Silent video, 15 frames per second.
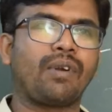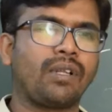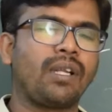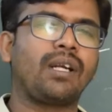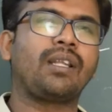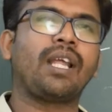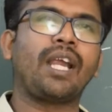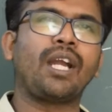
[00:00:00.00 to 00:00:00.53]

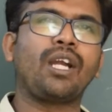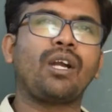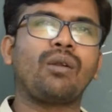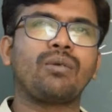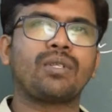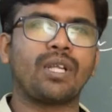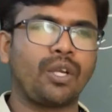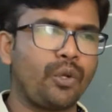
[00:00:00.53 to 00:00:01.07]
that they
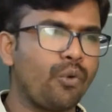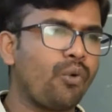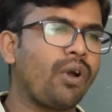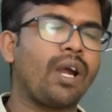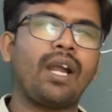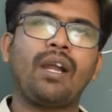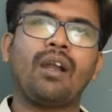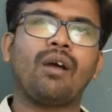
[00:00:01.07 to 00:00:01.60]
introduced a new
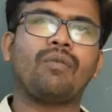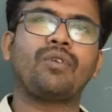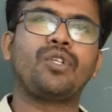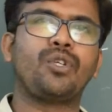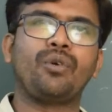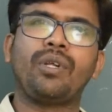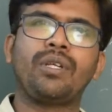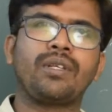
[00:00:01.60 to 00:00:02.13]
kind of
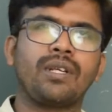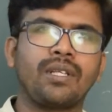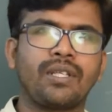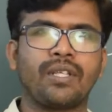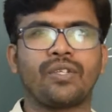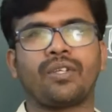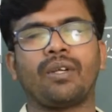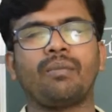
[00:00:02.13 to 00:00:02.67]
judicial
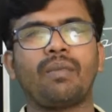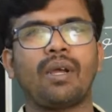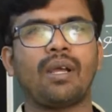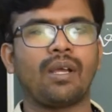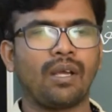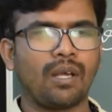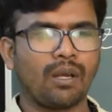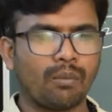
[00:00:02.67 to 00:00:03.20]
system.
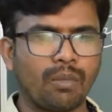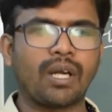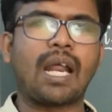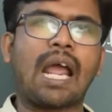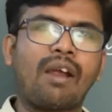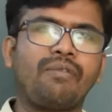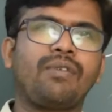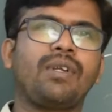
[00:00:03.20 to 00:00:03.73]
But
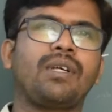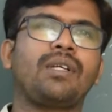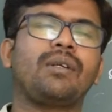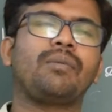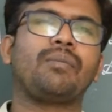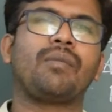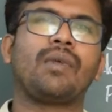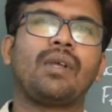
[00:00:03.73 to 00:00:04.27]
after
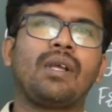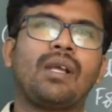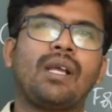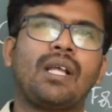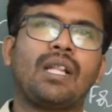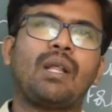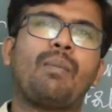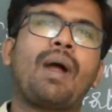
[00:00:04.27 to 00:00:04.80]

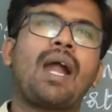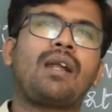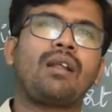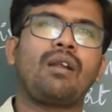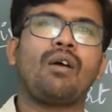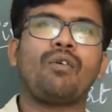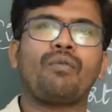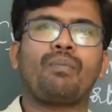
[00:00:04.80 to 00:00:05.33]
the battle
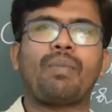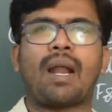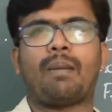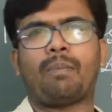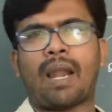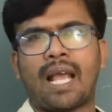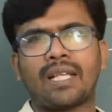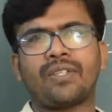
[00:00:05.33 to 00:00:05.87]
of
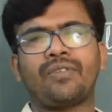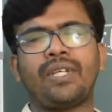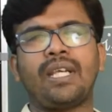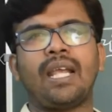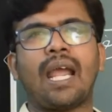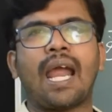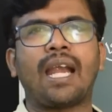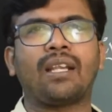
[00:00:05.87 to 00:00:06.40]
Plassey
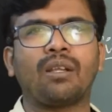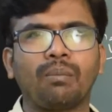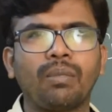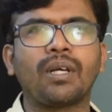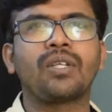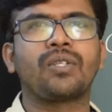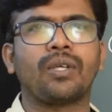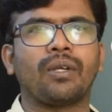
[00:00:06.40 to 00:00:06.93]
and the
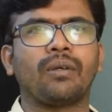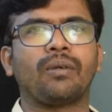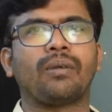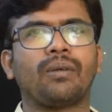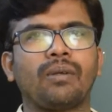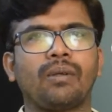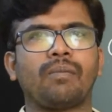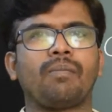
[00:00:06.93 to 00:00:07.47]
Buxar,
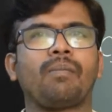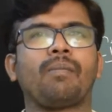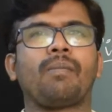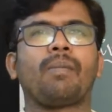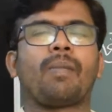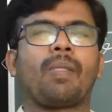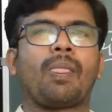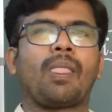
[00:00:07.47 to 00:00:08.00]

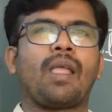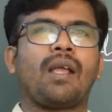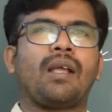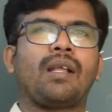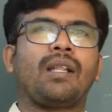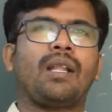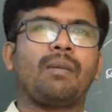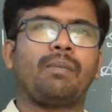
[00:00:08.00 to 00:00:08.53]

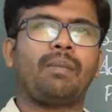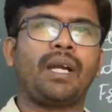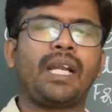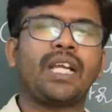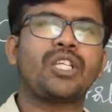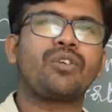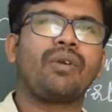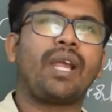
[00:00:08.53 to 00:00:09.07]
the
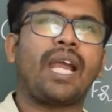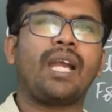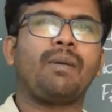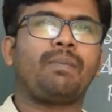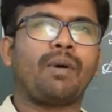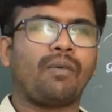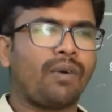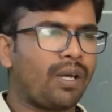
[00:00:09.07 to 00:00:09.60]
British gained
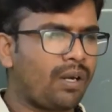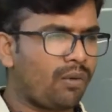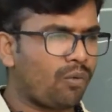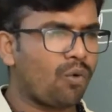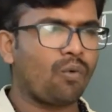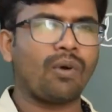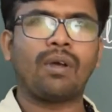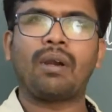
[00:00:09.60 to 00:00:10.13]
power
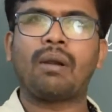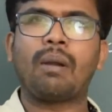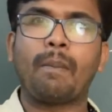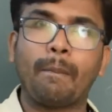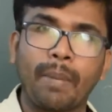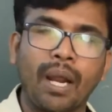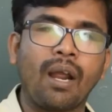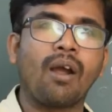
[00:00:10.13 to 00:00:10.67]
over
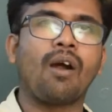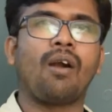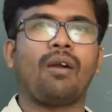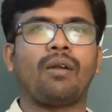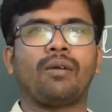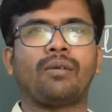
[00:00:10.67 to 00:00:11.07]
Bengal.